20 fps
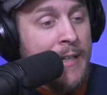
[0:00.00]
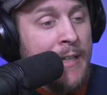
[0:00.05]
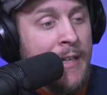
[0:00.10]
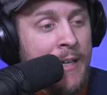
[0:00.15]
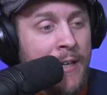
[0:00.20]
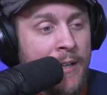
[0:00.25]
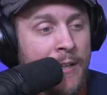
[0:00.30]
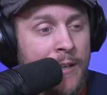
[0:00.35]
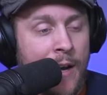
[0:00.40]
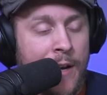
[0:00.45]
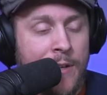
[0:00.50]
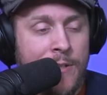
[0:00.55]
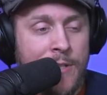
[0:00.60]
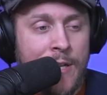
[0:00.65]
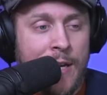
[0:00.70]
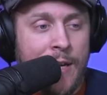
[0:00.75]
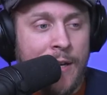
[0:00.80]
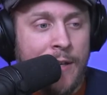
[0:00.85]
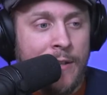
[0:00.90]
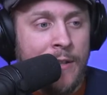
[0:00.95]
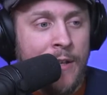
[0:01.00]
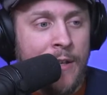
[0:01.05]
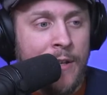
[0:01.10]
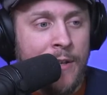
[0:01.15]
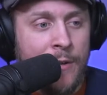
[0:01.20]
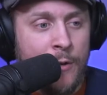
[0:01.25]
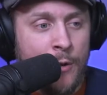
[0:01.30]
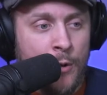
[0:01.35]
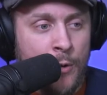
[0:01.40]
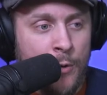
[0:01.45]
Again, I say
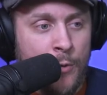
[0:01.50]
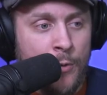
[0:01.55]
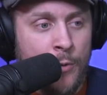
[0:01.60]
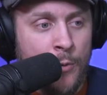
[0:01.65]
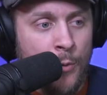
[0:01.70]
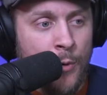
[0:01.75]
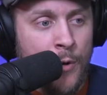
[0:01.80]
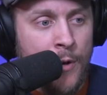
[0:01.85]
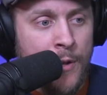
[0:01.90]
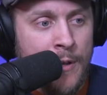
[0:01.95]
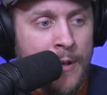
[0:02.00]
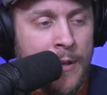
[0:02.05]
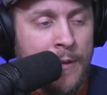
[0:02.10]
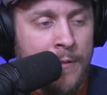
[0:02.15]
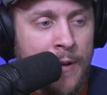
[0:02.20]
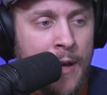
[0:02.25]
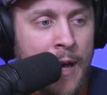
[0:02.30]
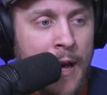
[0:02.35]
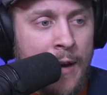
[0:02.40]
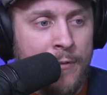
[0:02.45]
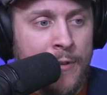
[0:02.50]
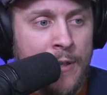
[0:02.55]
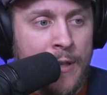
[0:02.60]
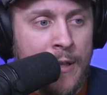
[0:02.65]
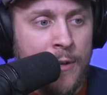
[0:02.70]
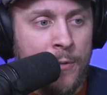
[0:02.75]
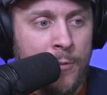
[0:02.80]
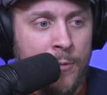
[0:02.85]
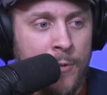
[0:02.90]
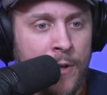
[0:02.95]
again, you would have to
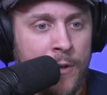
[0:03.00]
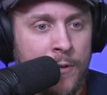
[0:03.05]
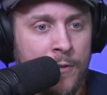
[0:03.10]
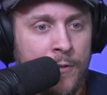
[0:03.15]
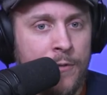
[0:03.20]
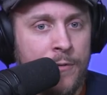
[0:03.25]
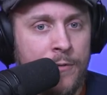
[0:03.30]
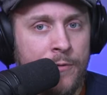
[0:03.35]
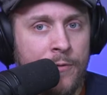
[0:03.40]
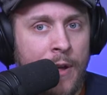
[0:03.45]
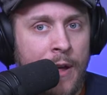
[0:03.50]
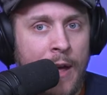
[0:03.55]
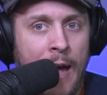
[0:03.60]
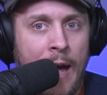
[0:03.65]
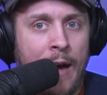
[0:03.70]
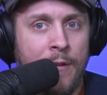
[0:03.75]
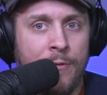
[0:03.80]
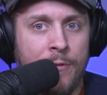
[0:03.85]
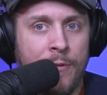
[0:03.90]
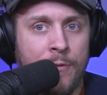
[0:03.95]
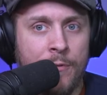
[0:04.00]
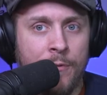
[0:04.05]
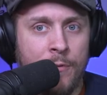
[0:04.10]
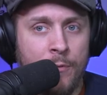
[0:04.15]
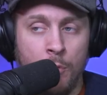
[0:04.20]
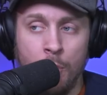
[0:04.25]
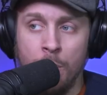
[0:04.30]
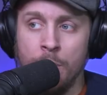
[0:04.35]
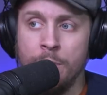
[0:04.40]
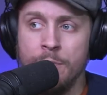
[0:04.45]
get rid of half
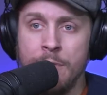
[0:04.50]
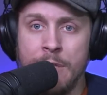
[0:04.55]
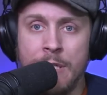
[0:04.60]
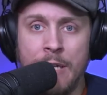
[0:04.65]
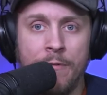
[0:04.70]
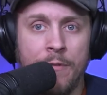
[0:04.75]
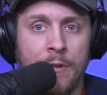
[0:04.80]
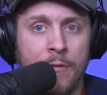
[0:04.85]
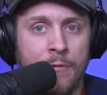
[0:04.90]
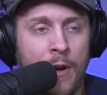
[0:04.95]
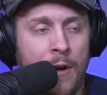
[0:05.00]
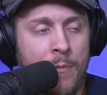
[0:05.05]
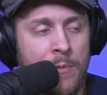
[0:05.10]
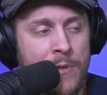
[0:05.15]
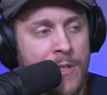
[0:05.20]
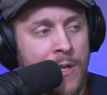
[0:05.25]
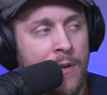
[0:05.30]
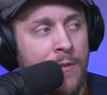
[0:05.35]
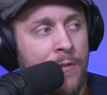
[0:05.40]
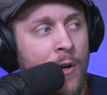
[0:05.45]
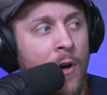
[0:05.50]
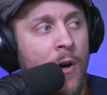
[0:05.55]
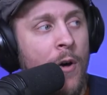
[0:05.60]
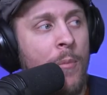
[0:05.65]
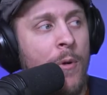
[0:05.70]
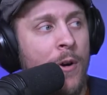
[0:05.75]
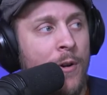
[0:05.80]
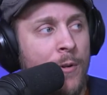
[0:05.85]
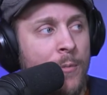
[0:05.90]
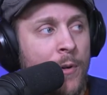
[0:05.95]
of or 75% of the
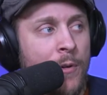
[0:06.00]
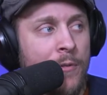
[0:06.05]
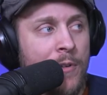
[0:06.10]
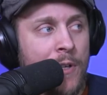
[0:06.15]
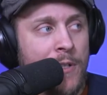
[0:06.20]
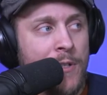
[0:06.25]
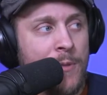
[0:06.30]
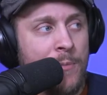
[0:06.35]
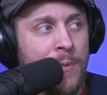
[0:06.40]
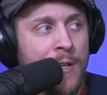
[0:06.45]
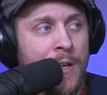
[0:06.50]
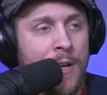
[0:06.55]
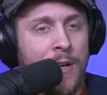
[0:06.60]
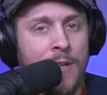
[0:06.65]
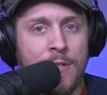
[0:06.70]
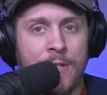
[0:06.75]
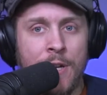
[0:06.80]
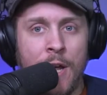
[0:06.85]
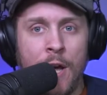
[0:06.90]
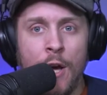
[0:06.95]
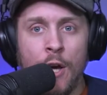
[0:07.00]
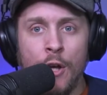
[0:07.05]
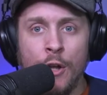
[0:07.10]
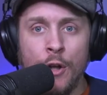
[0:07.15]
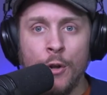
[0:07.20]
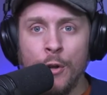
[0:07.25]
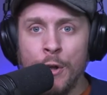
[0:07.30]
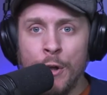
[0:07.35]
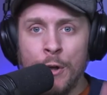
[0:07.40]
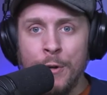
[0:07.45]
Hallmark movies because
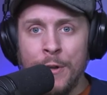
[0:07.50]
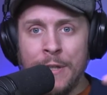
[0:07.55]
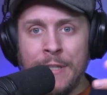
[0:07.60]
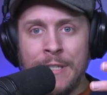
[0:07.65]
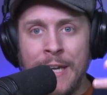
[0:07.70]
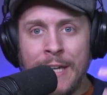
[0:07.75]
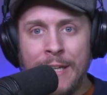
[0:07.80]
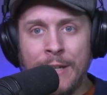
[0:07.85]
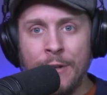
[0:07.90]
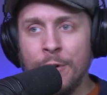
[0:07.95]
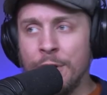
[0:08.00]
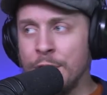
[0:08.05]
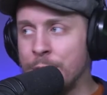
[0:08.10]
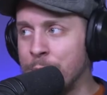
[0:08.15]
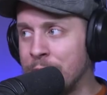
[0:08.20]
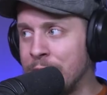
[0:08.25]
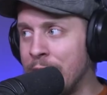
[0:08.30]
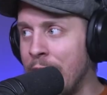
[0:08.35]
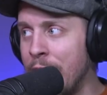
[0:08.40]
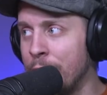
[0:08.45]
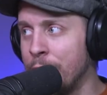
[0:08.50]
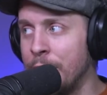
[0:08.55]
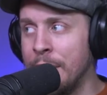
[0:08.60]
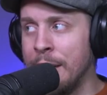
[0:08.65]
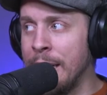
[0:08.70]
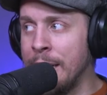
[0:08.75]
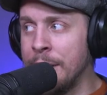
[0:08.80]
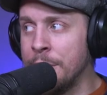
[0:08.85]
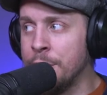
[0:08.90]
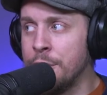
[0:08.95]
you literally take Christmas out of
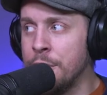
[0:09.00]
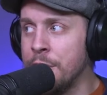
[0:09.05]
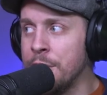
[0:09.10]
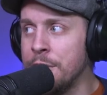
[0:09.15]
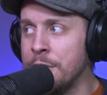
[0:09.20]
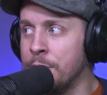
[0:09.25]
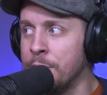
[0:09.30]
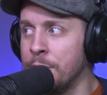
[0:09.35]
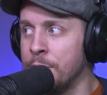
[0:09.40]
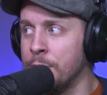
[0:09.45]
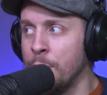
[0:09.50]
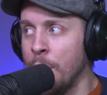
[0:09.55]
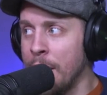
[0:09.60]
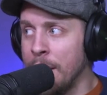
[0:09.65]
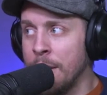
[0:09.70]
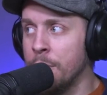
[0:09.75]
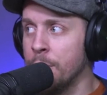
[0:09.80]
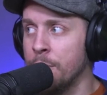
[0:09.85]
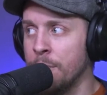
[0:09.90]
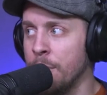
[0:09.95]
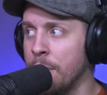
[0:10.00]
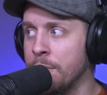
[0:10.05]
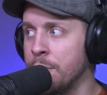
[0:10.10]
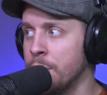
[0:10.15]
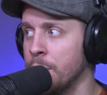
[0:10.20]
it and it's just a regular love